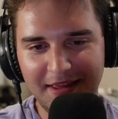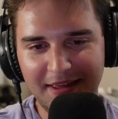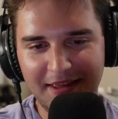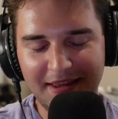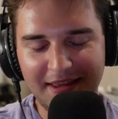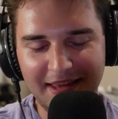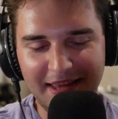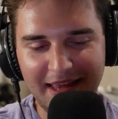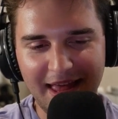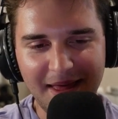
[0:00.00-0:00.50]

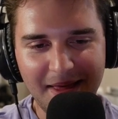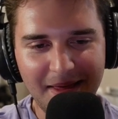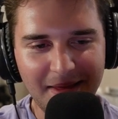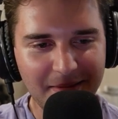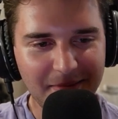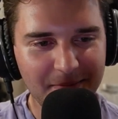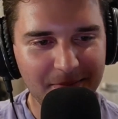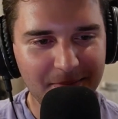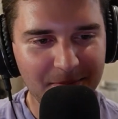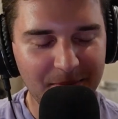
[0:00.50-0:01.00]
Yeah,
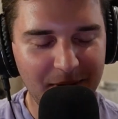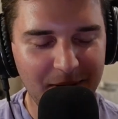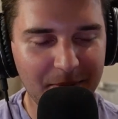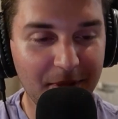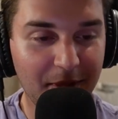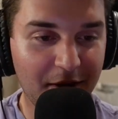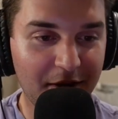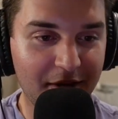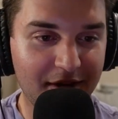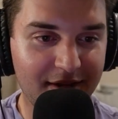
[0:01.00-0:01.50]

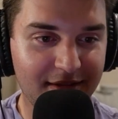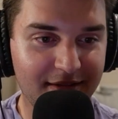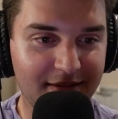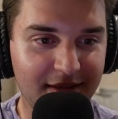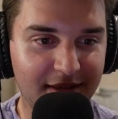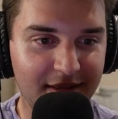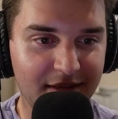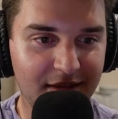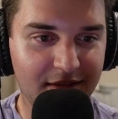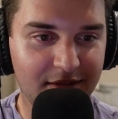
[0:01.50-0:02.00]
people are gonna
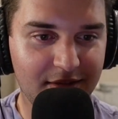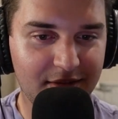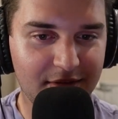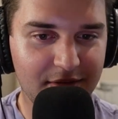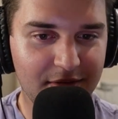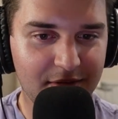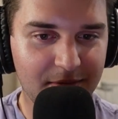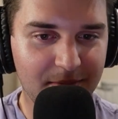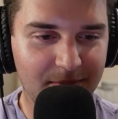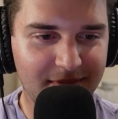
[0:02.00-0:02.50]
see
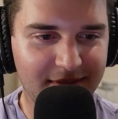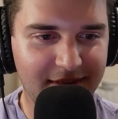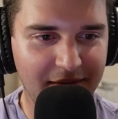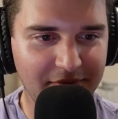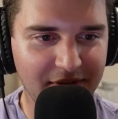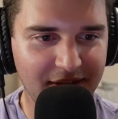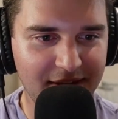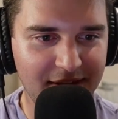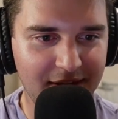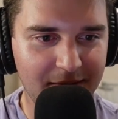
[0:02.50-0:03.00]
this.
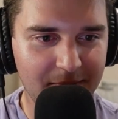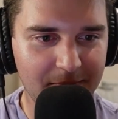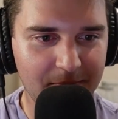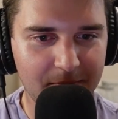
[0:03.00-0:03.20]
17.